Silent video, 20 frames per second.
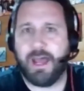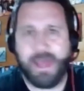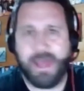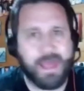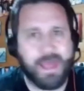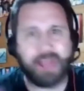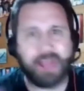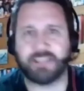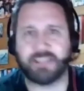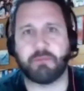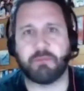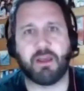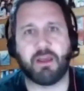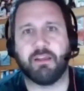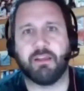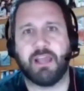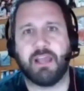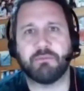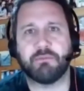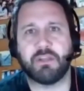X amount of
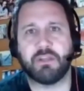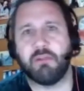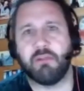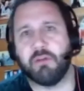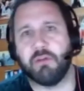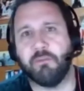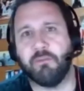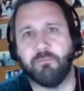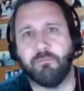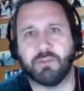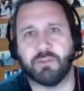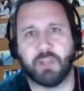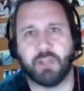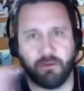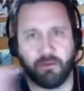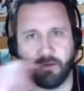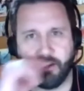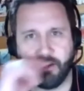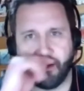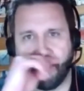games anyway.
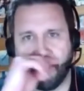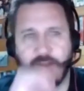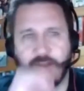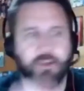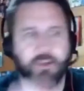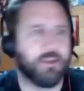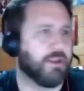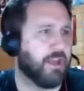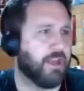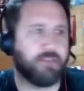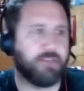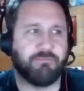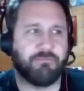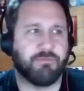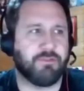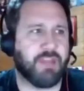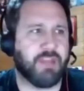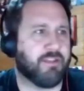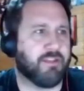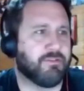So, and
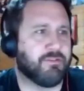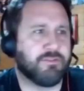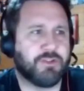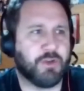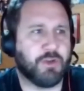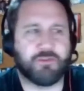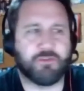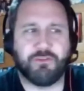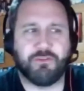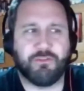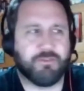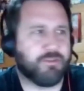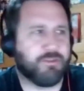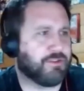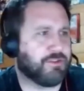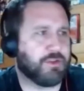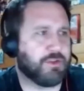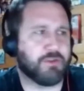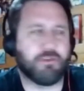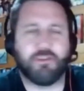yeah,
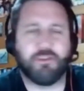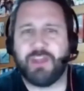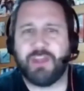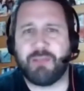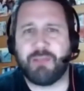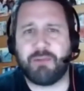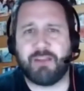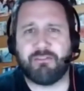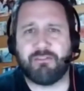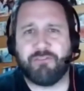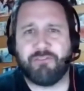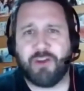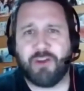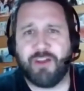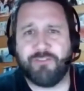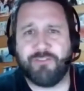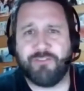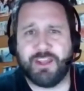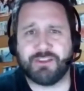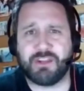230 million over
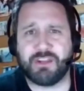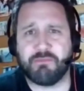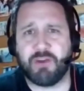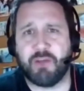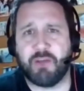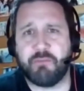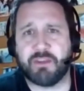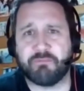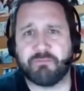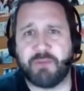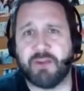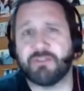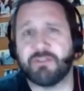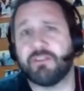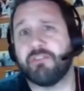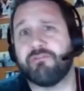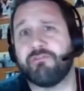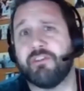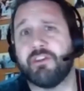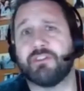5 years, and he might miss most
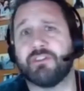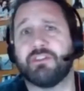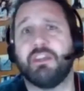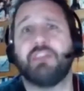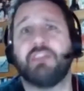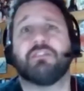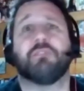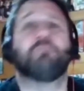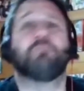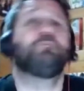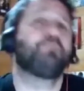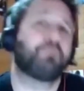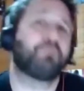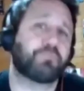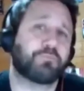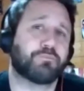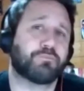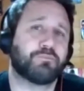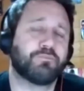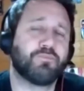of the first season.
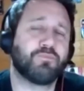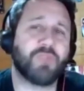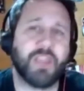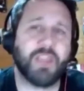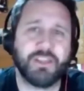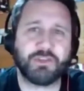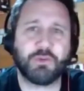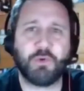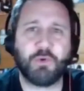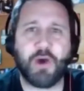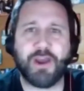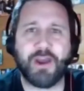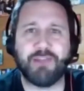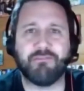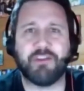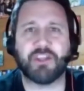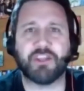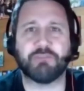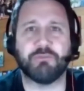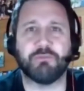It's quite an
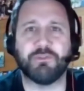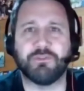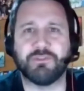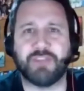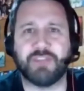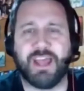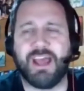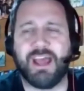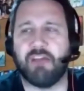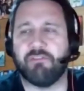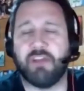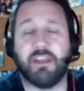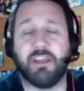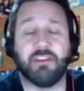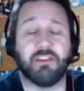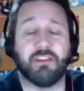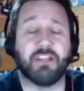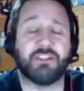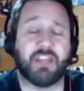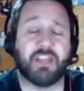investment to have, and
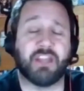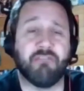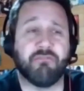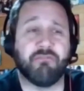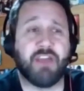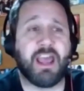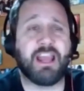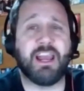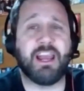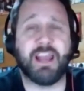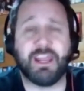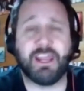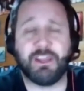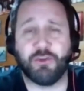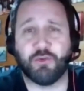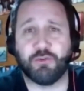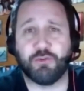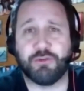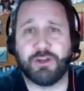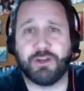as you say, alienate
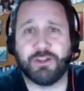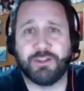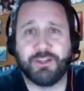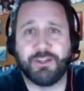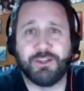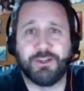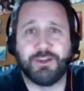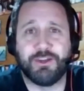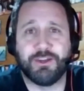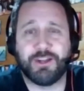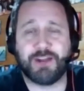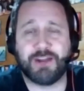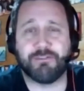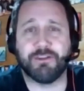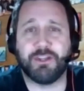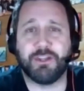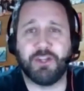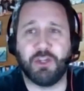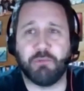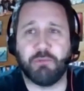your
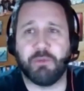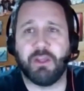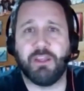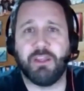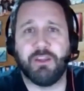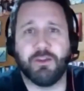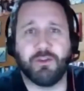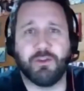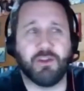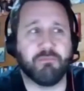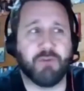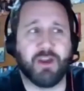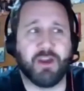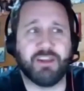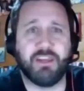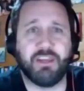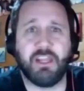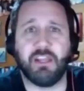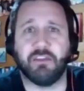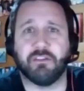current QB, who you might
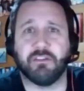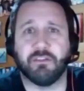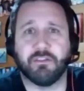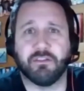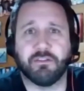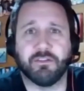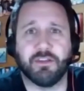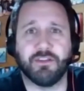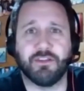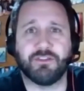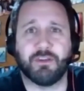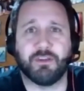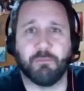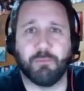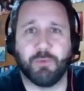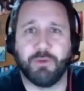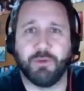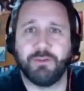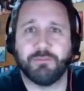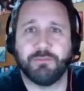need at some
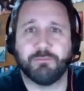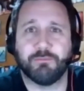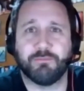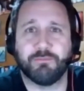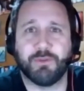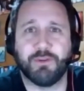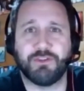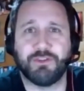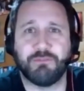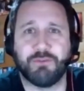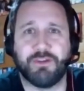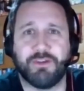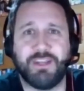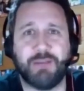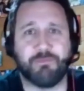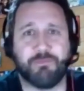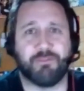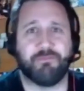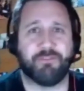point, because you might need him for the